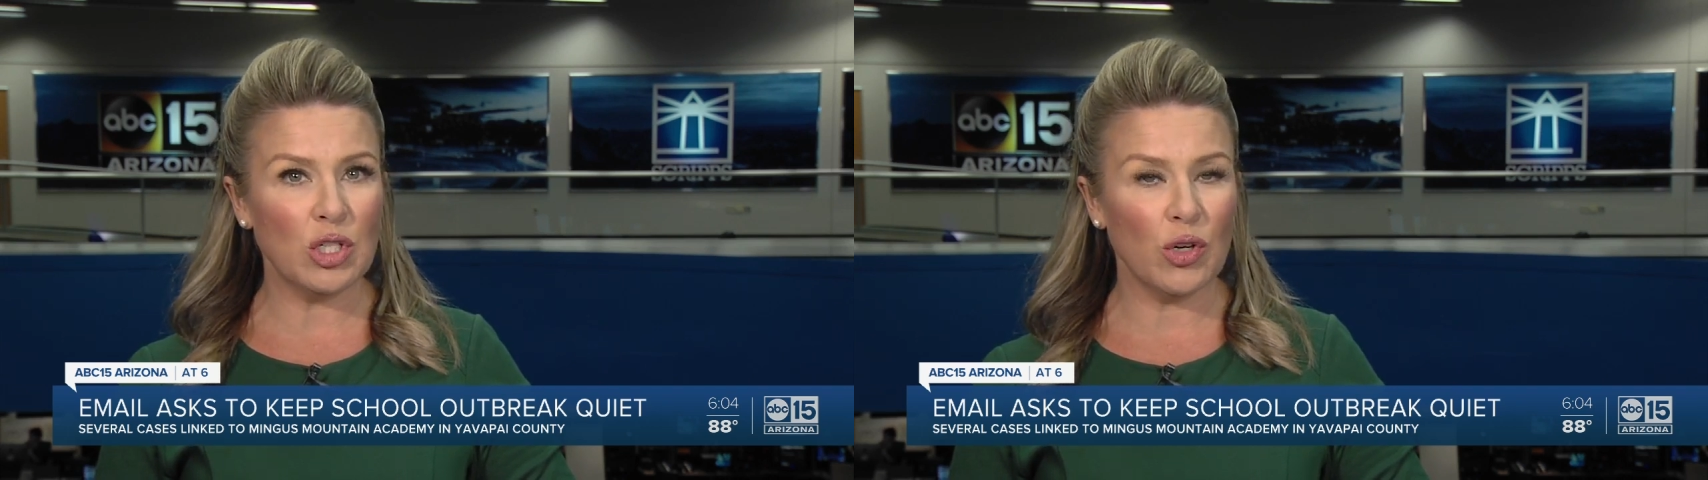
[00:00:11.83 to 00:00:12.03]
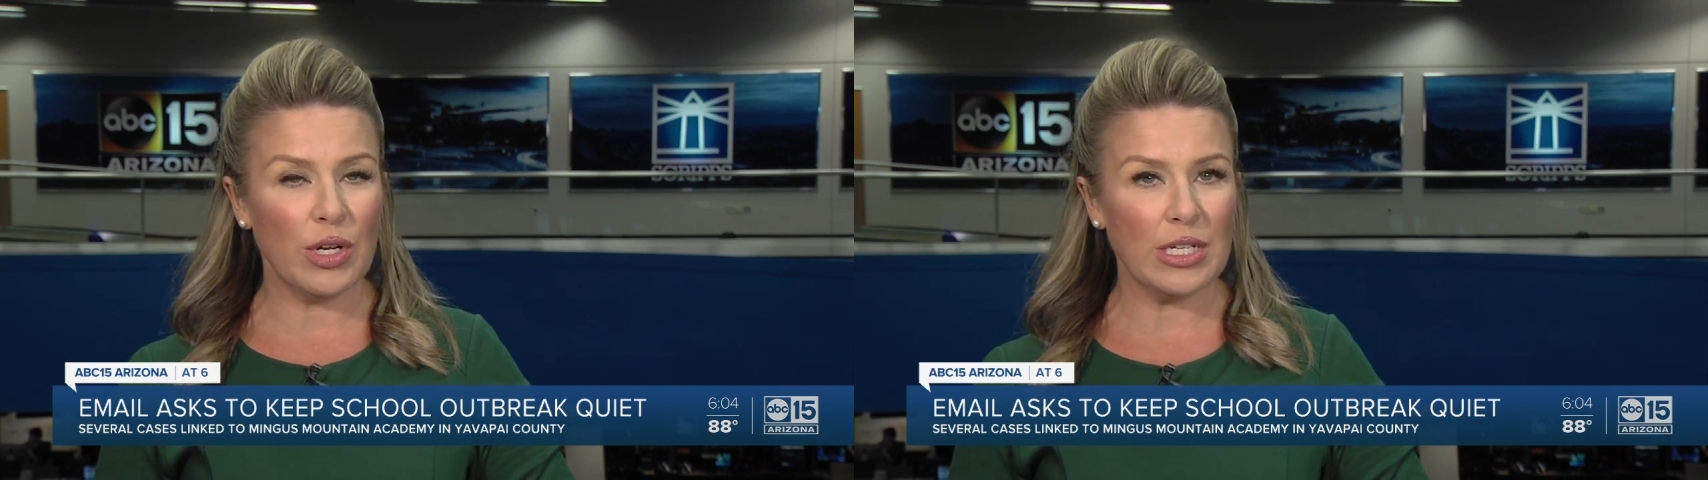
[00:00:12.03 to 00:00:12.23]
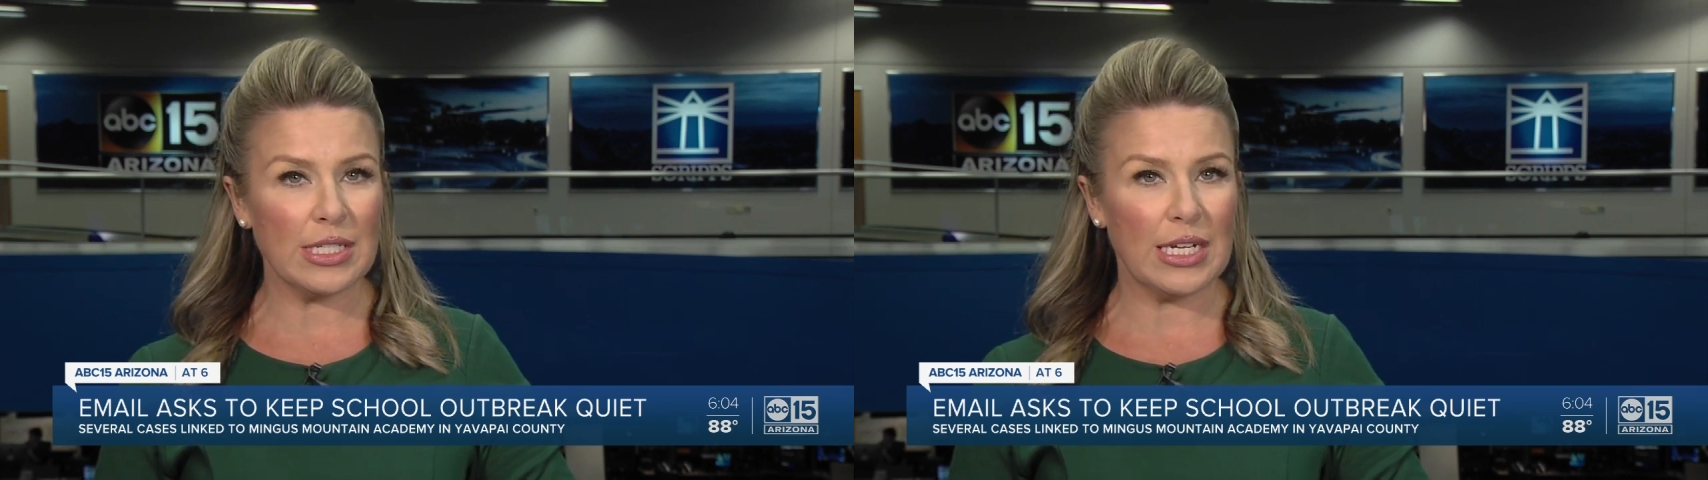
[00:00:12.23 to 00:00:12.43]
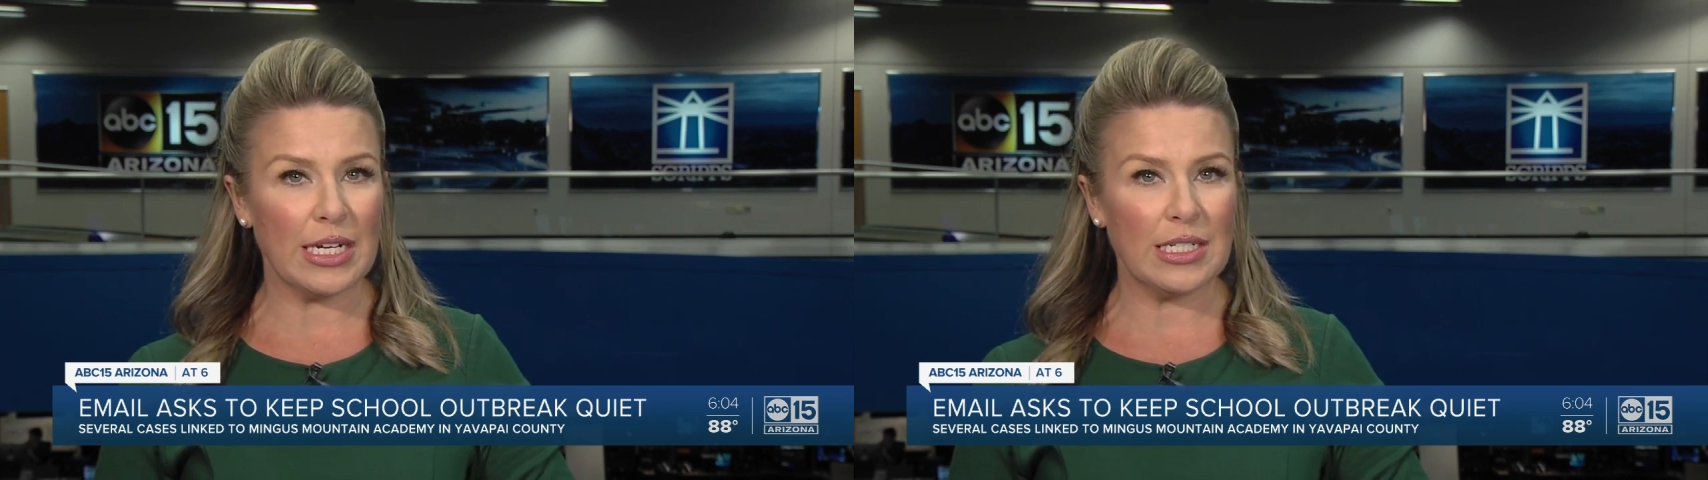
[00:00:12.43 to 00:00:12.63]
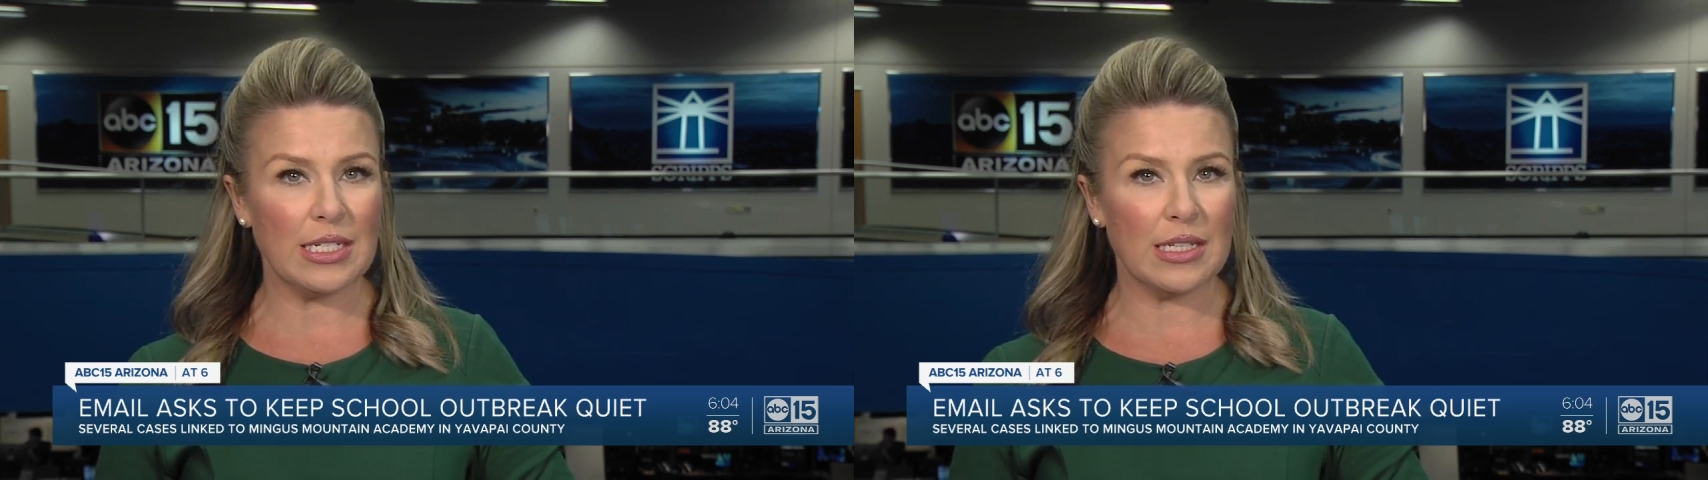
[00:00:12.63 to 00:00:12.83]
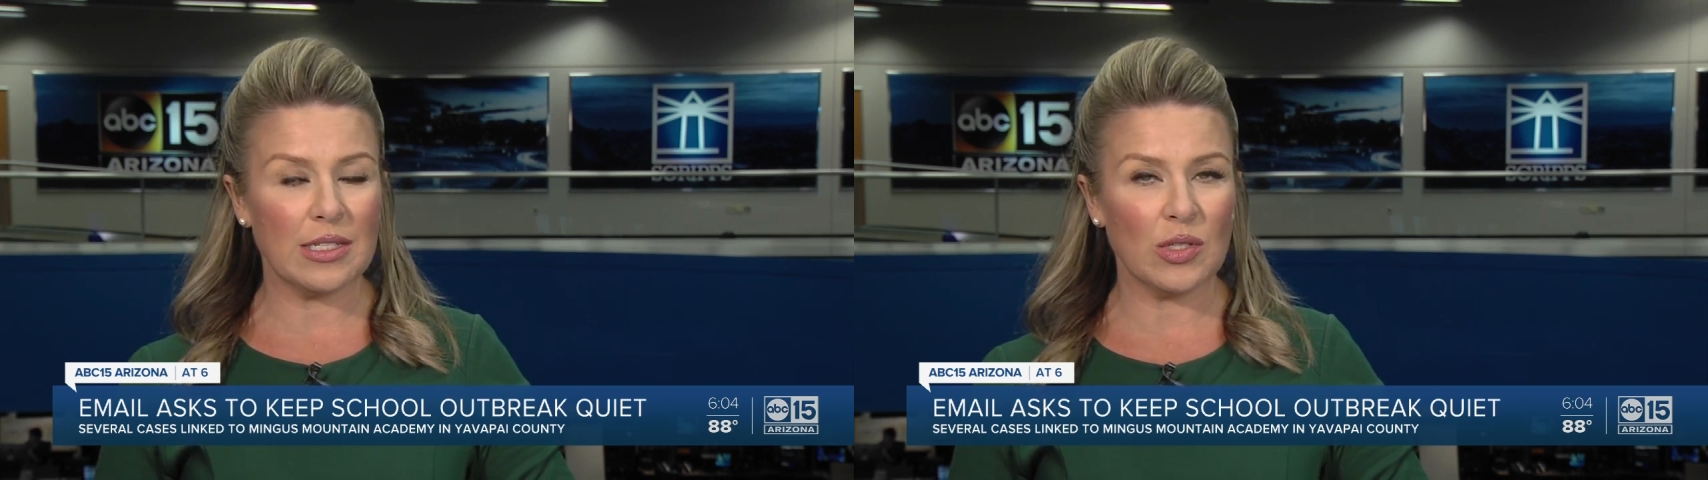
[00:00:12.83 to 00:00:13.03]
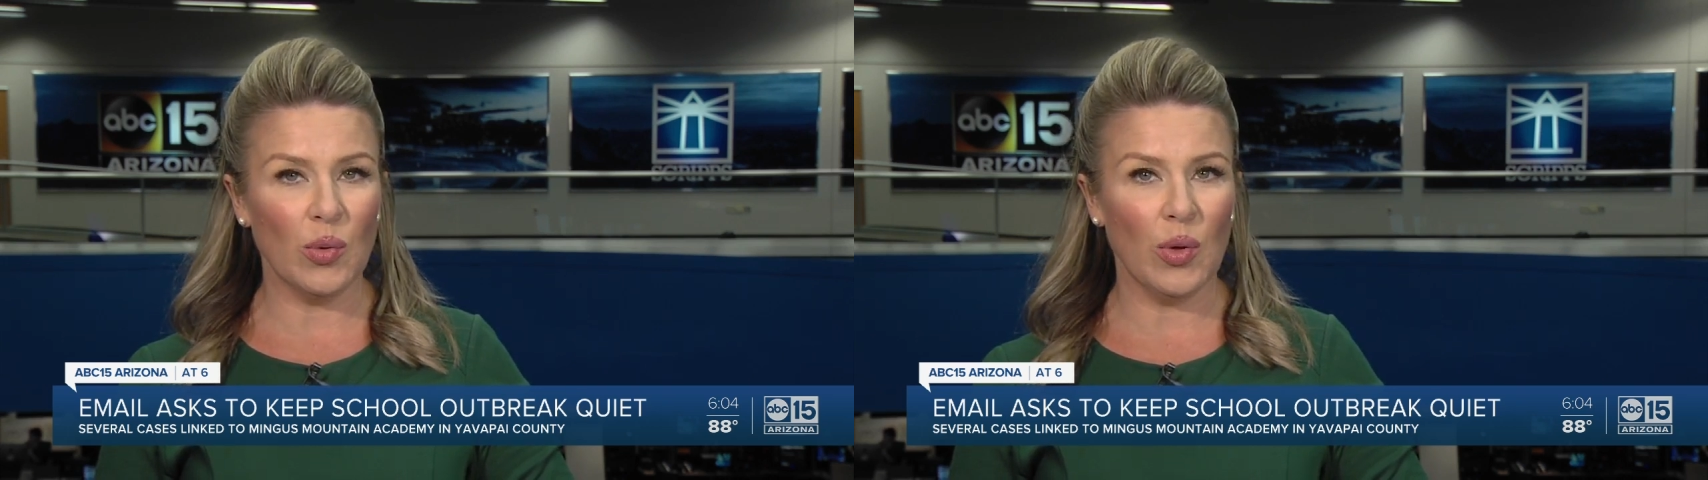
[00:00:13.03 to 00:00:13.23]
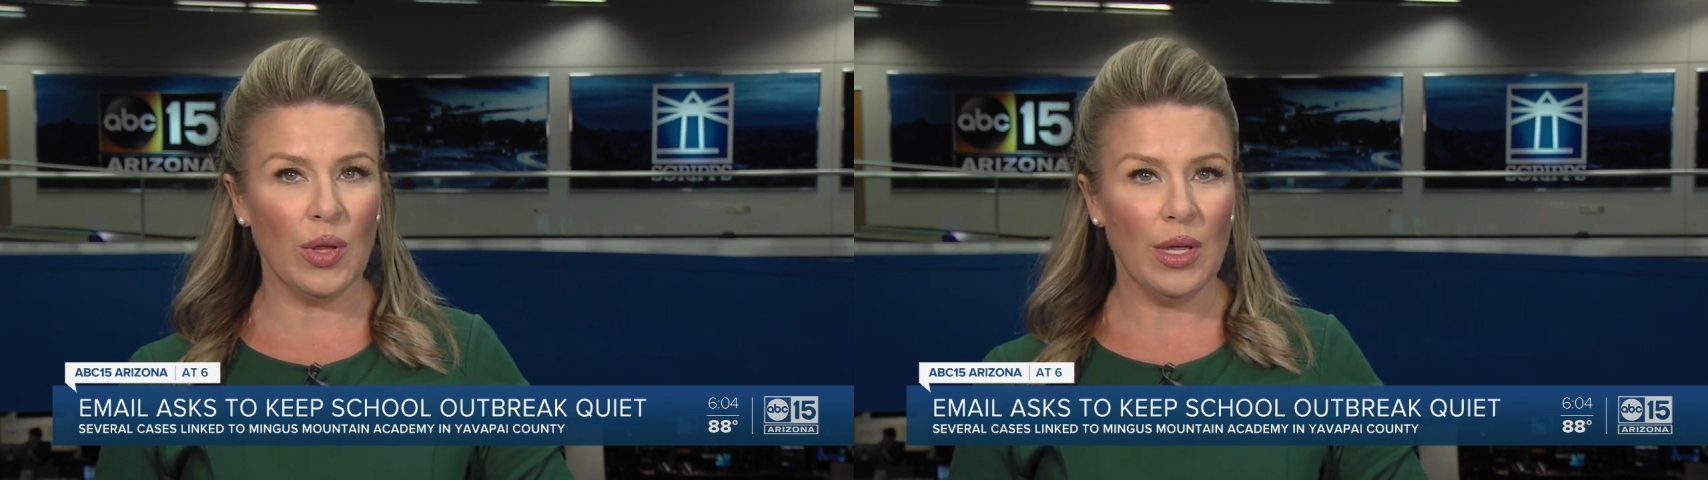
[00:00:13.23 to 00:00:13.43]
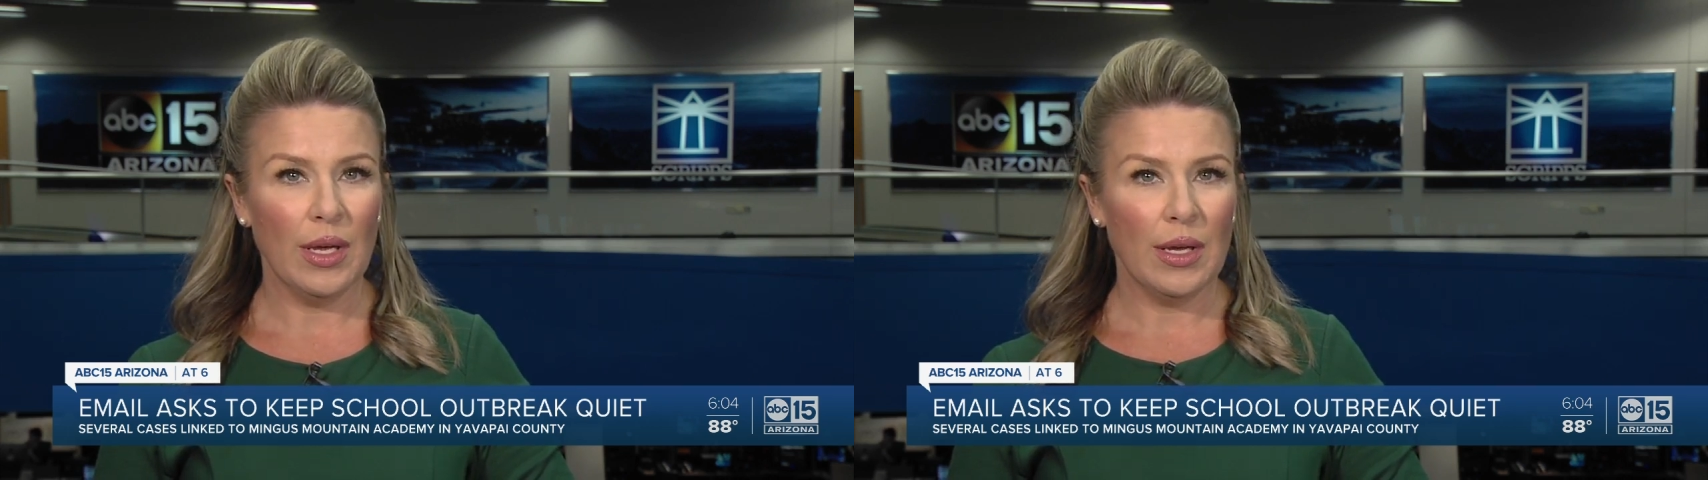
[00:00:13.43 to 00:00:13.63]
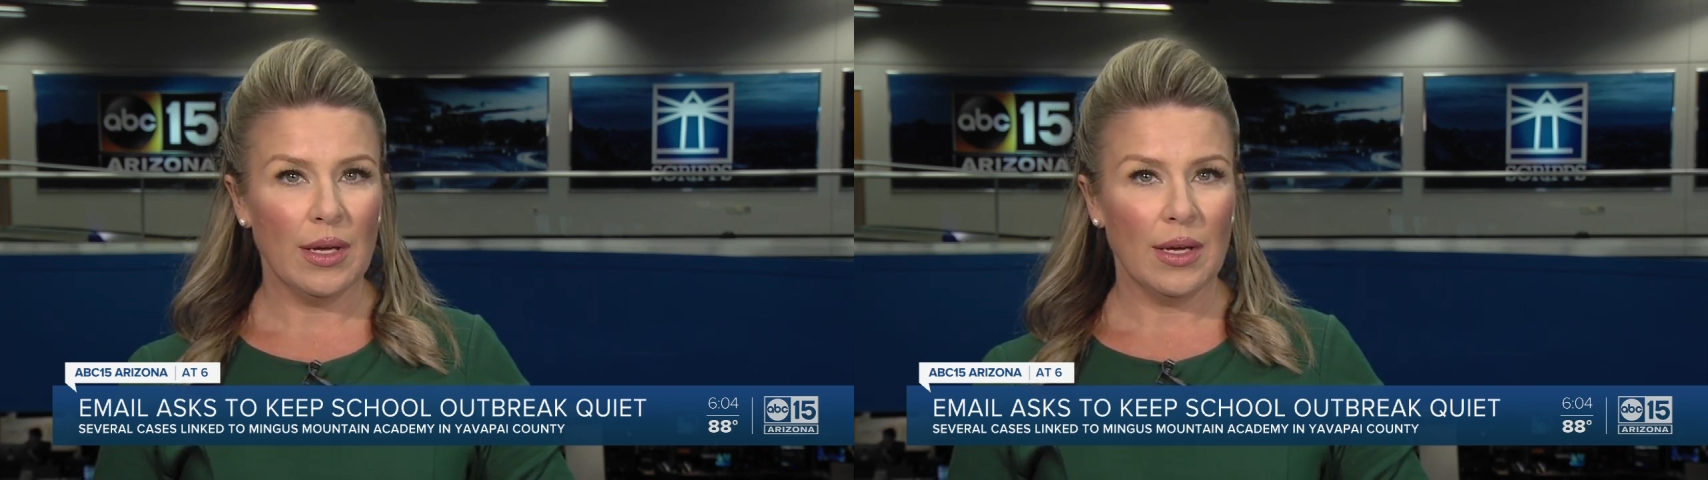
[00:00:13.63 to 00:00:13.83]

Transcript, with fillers: attorneys connected to the school,